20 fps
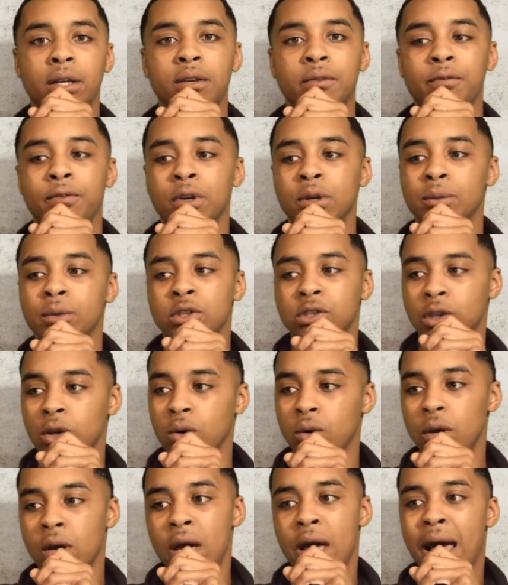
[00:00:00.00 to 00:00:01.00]
You feel me? Right.
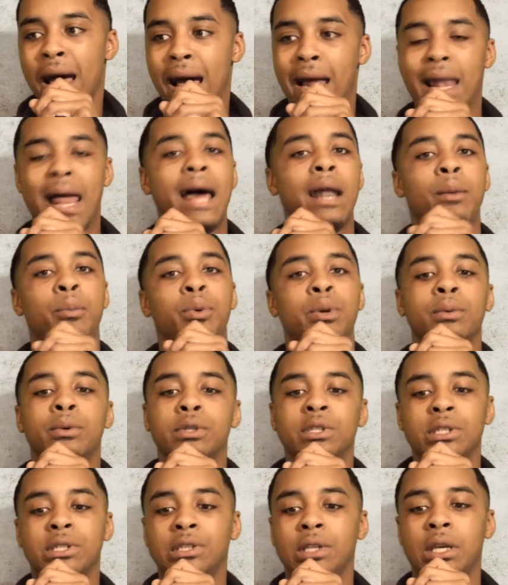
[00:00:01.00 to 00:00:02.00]
So a lot of people
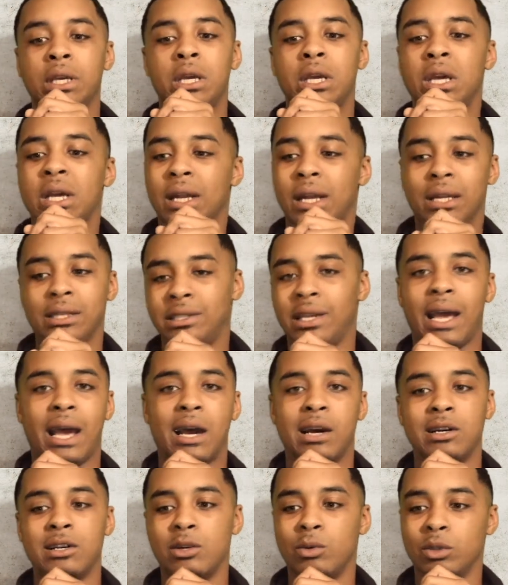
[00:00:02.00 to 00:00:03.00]
just say their
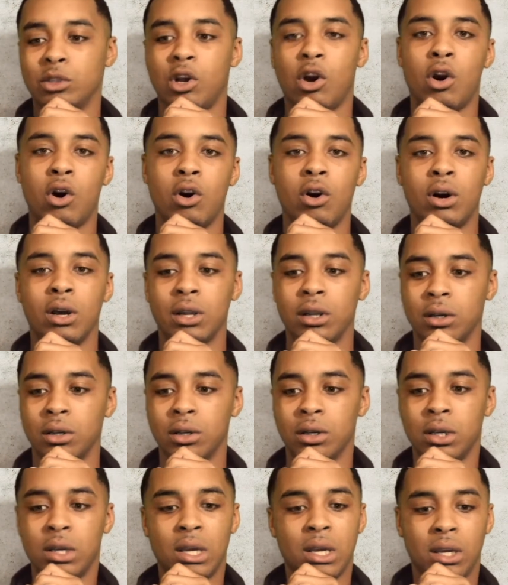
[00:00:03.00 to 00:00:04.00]
childhood was hard,
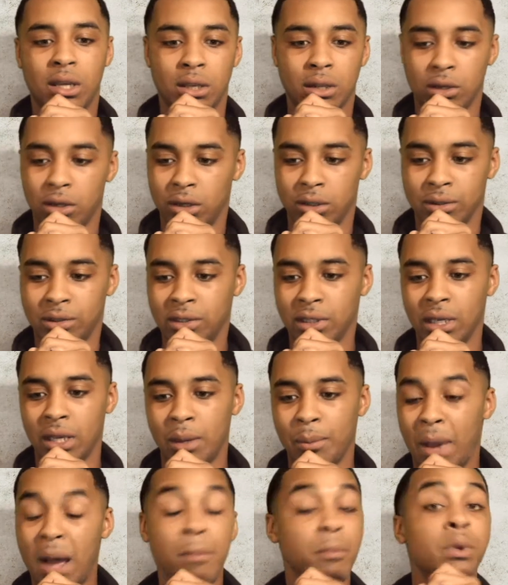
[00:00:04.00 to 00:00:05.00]
or you know what I'm
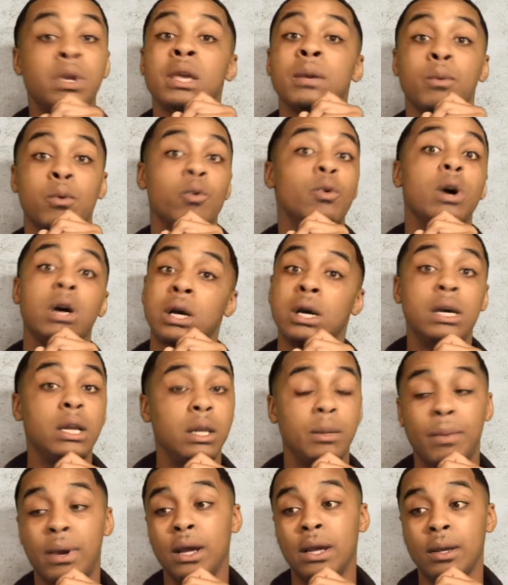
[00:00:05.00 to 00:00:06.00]
saying. But I'm keeping
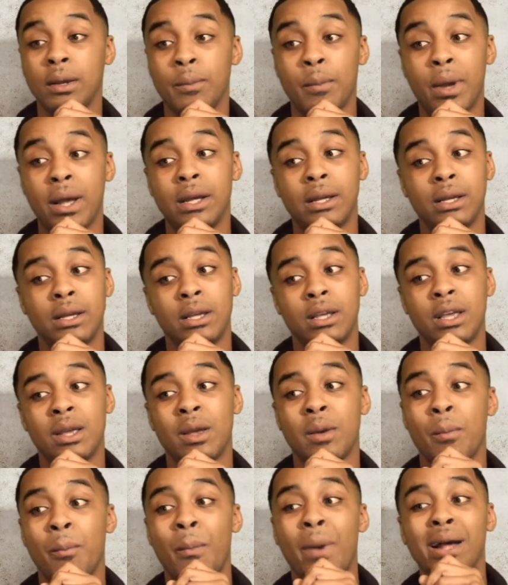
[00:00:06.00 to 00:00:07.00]
100. My my
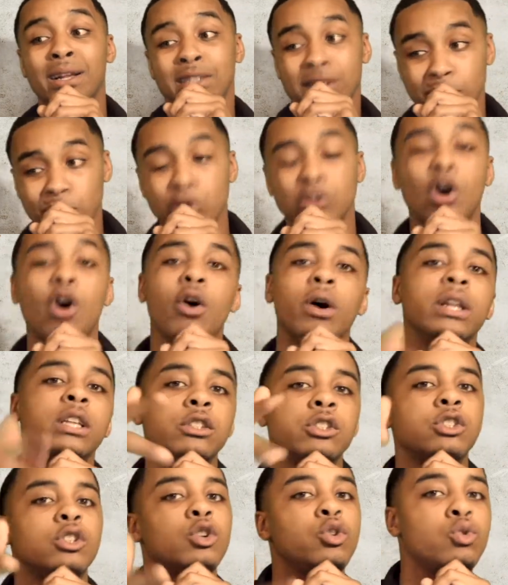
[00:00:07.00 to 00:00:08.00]
my shit was hard
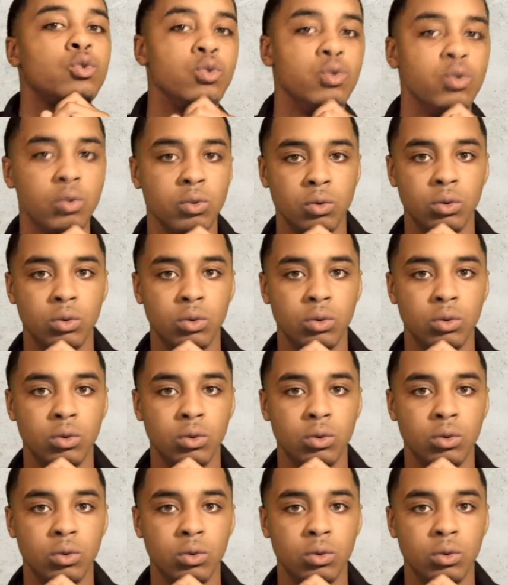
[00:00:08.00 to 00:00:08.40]
in school.